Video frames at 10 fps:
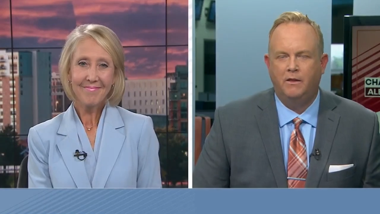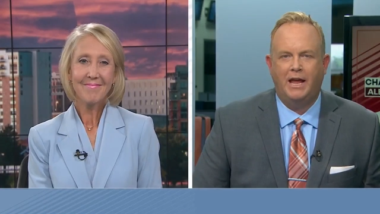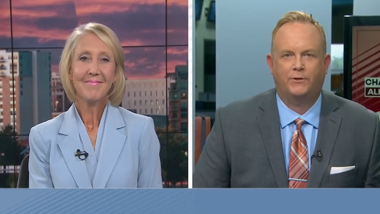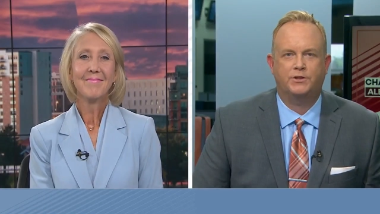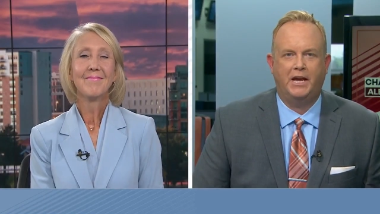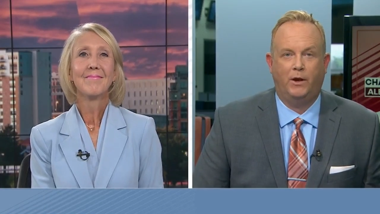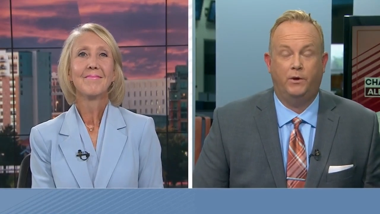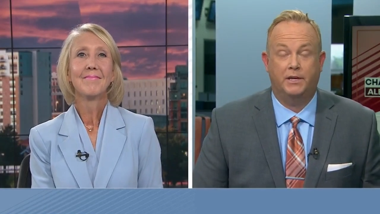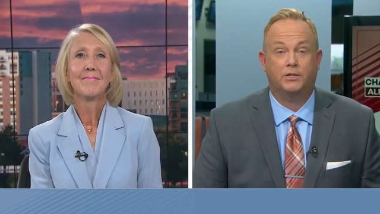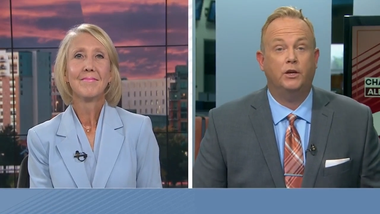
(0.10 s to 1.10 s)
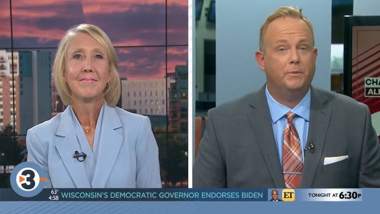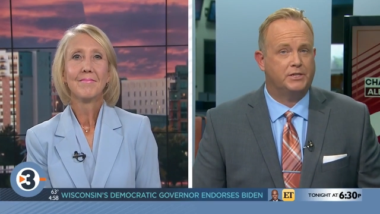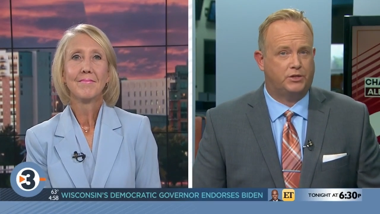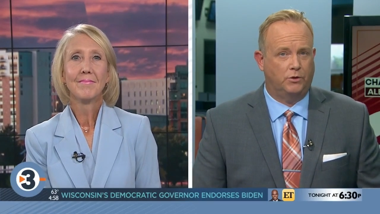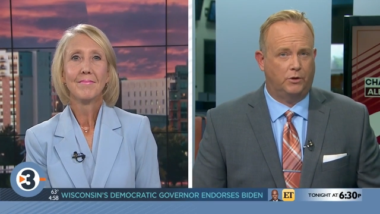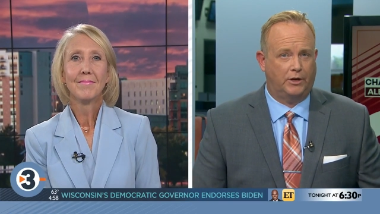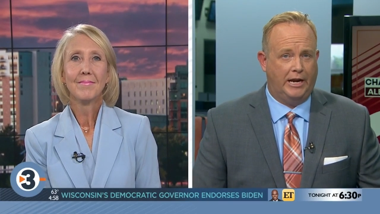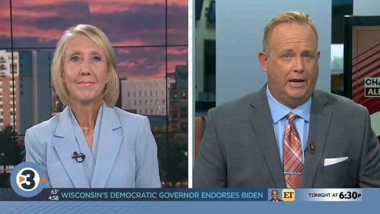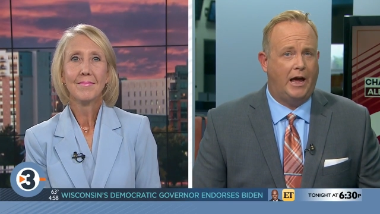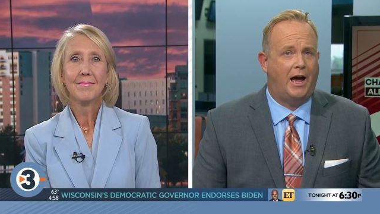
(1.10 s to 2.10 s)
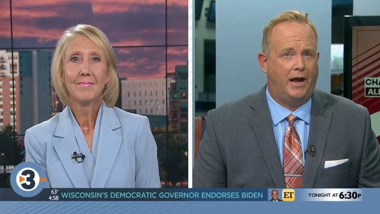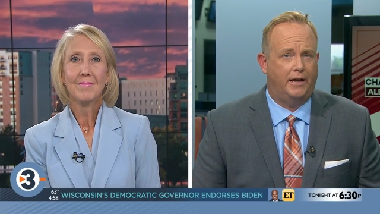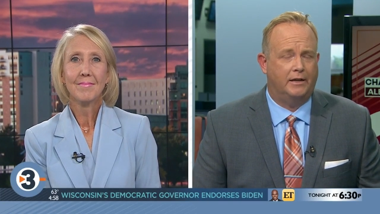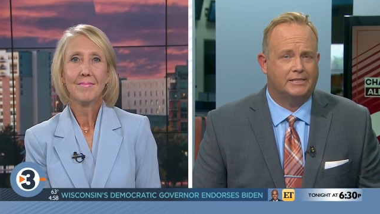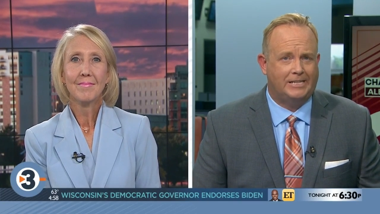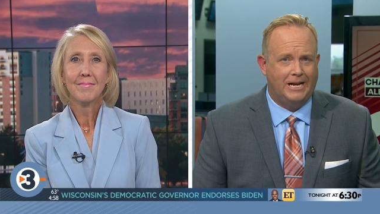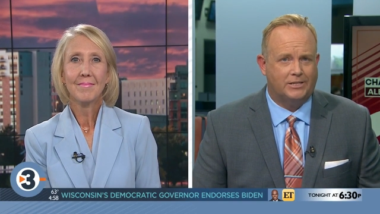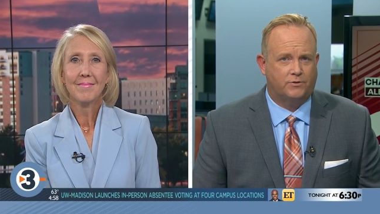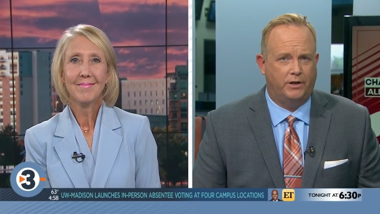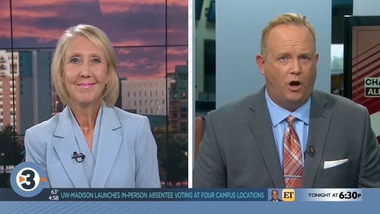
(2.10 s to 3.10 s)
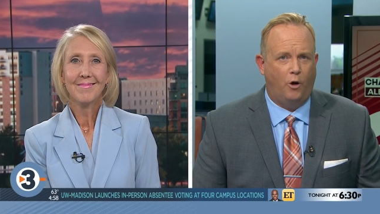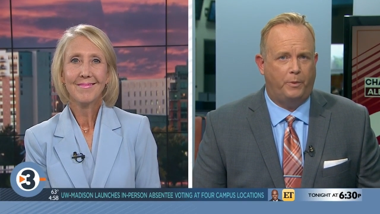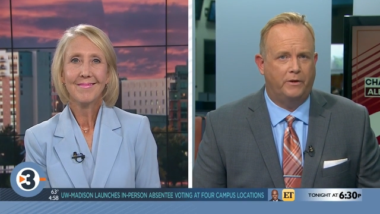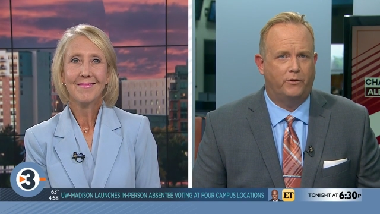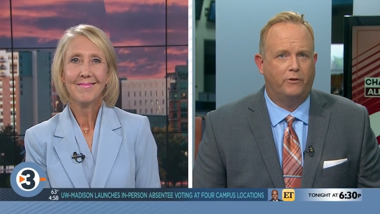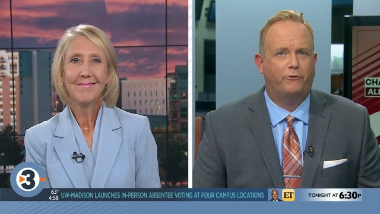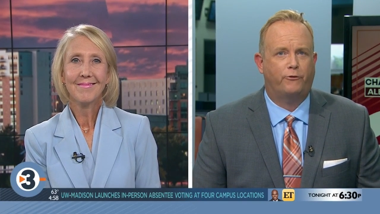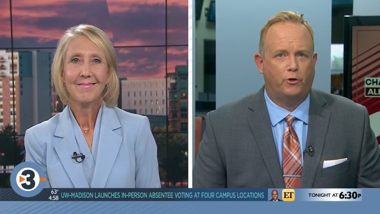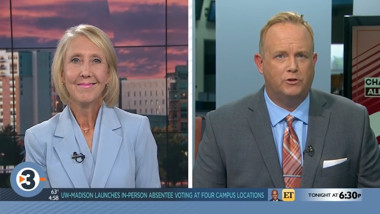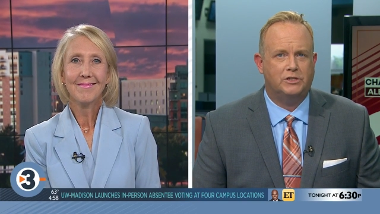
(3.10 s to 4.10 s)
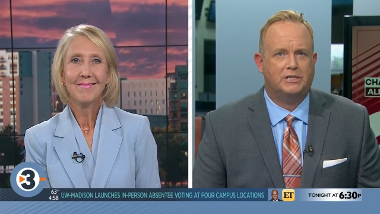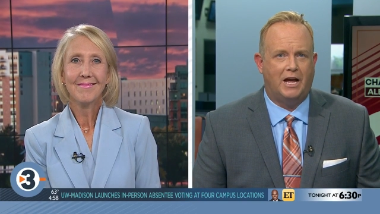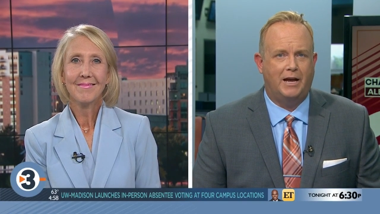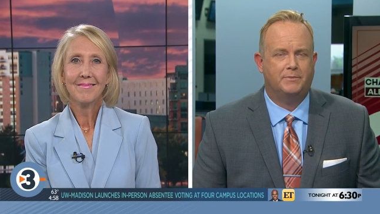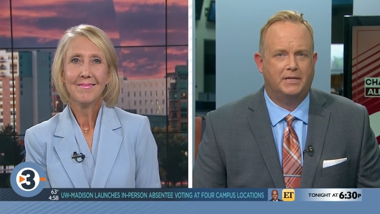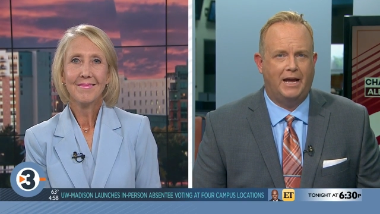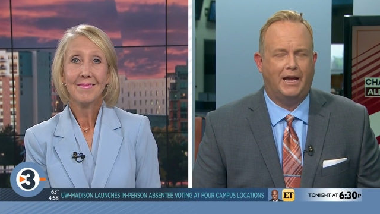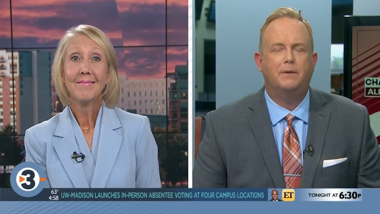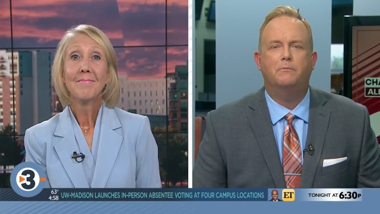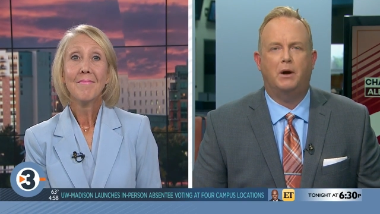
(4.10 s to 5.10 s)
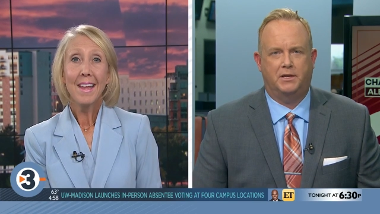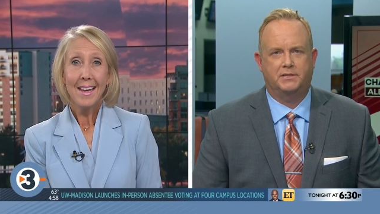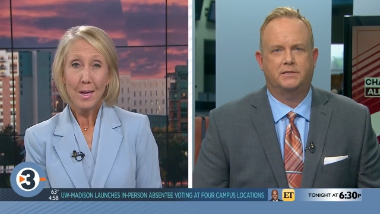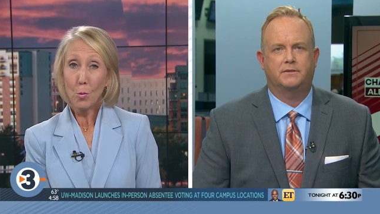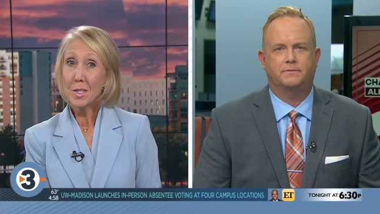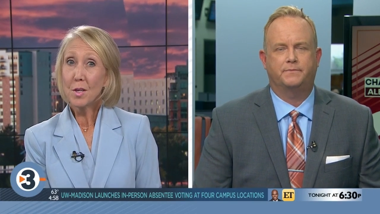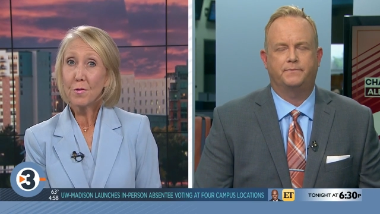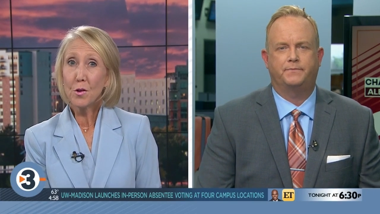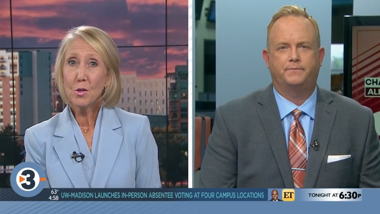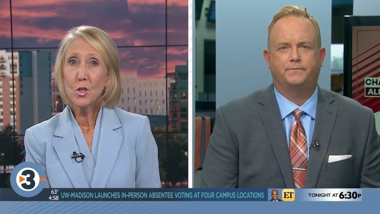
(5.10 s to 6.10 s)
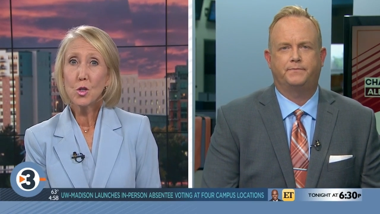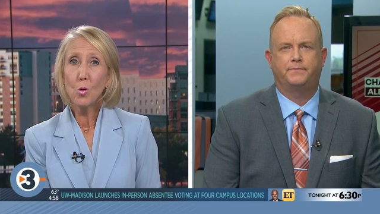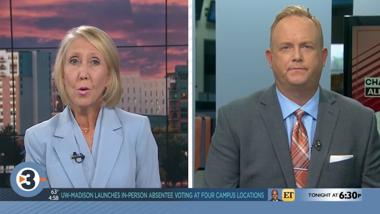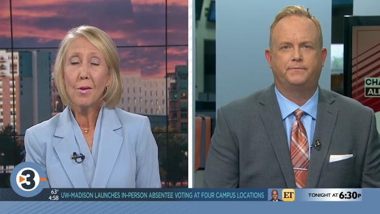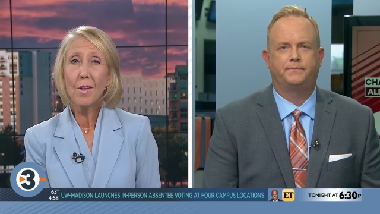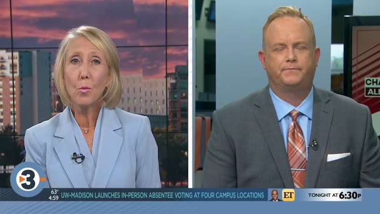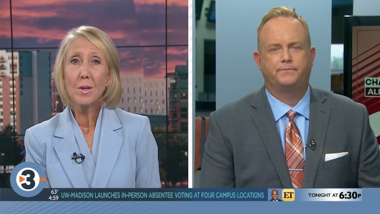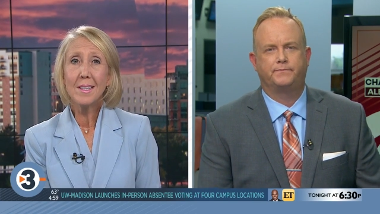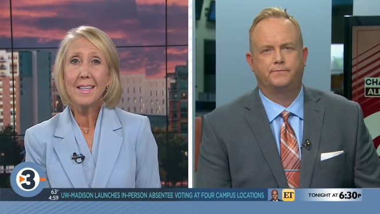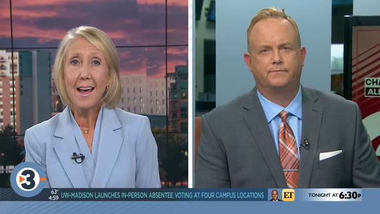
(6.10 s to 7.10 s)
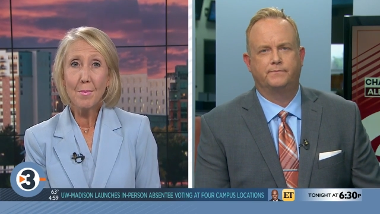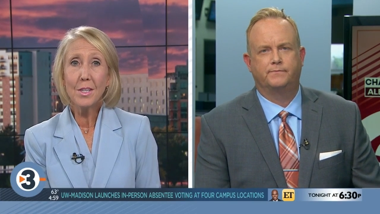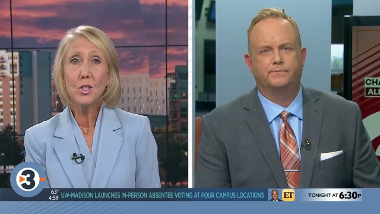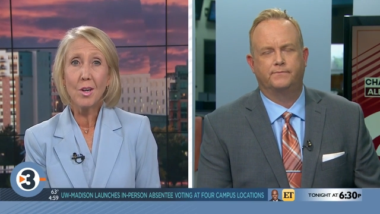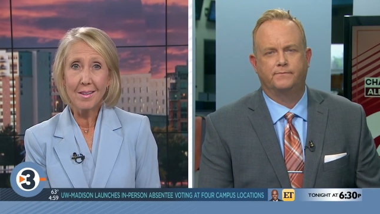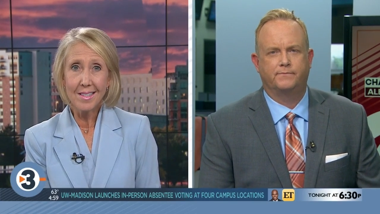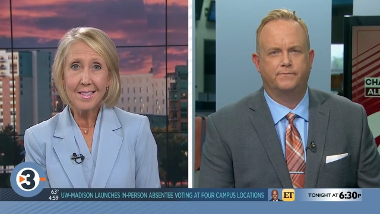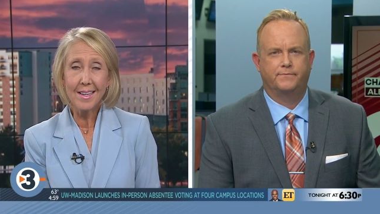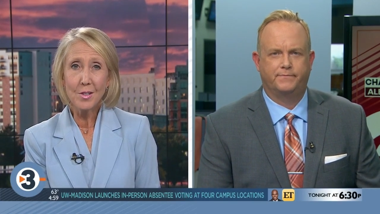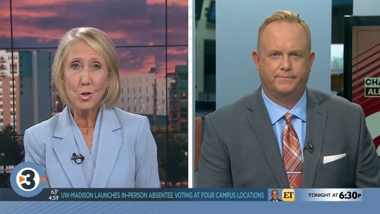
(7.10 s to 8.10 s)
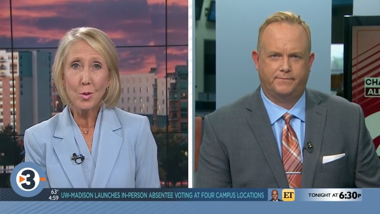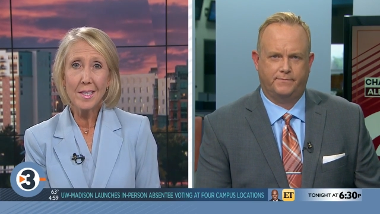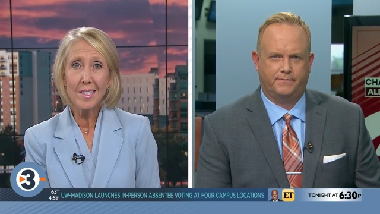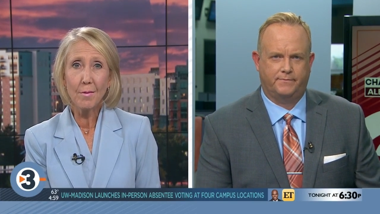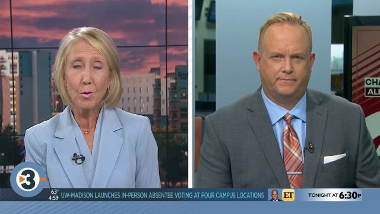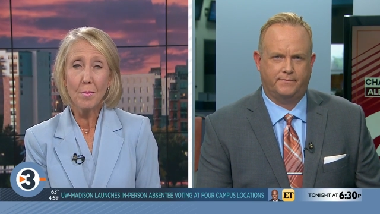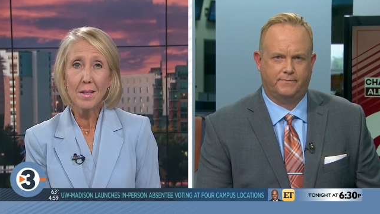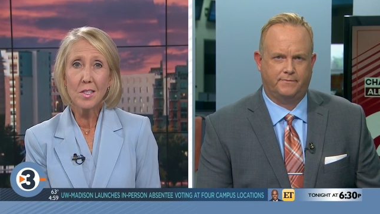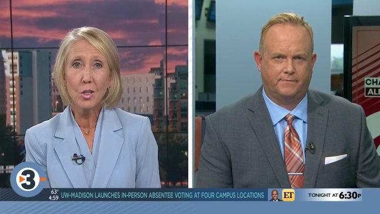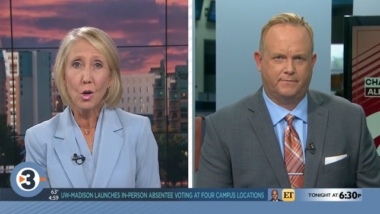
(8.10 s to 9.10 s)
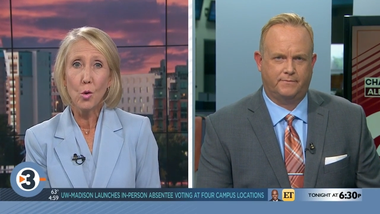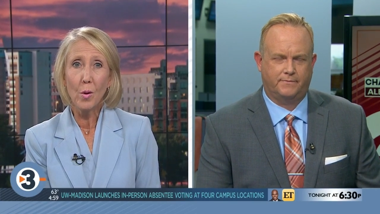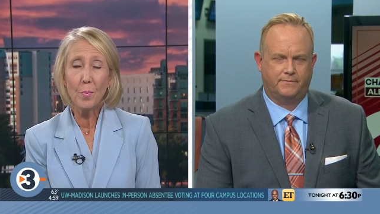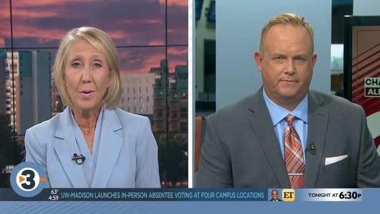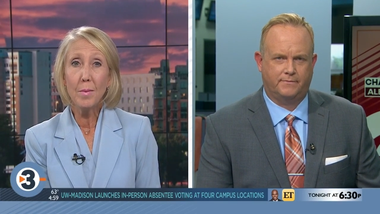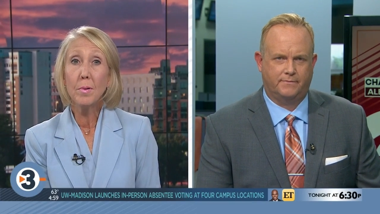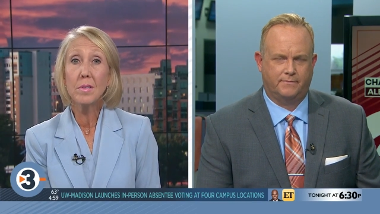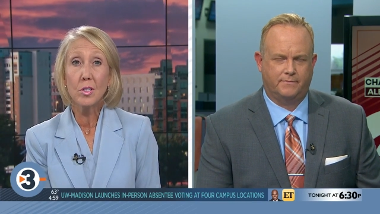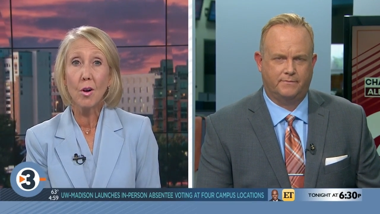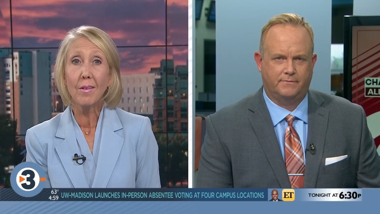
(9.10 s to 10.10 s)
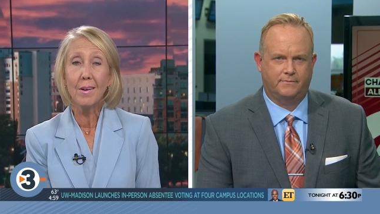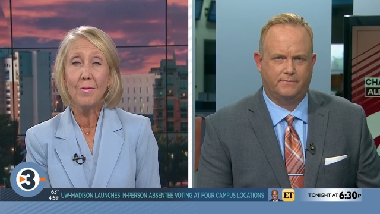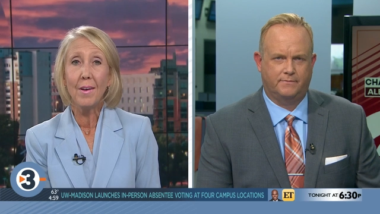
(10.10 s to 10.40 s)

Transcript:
Speaker 1: Thanks for staying with us. Goodman's Jewelers on State Street opened for the first time today in
Speaker 2: months. It was the first store that was damaged on State Street several months ago when people started